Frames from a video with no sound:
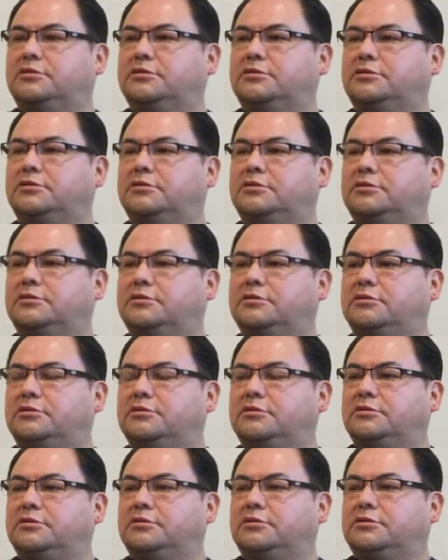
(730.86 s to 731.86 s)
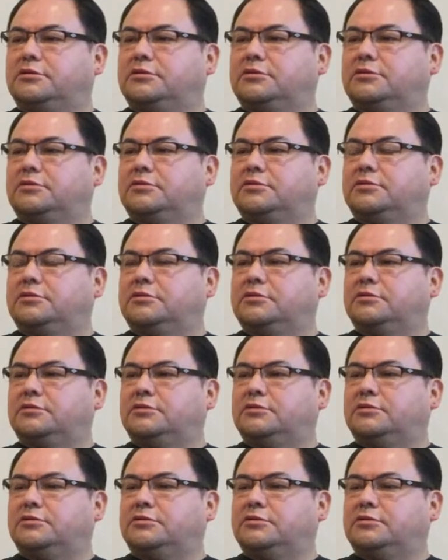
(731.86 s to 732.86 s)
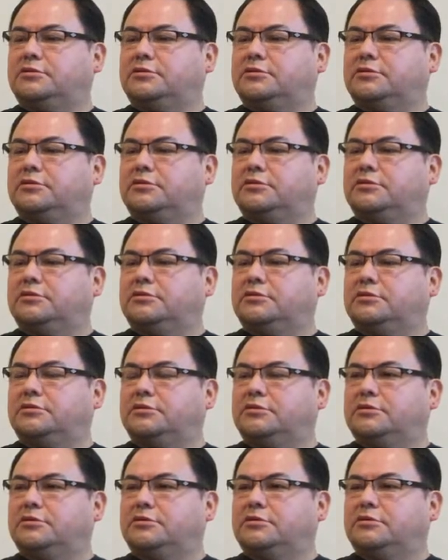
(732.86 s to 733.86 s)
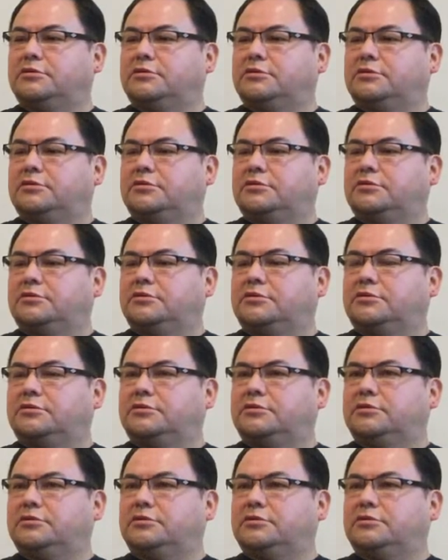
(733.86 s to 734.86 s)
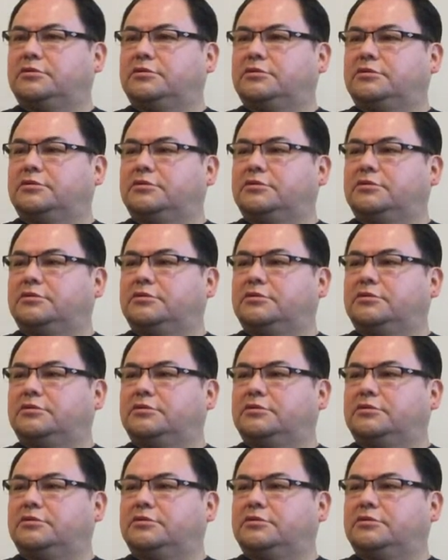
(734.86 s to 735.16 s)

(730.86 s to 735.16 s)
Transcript: No words are spoken by the person on screen.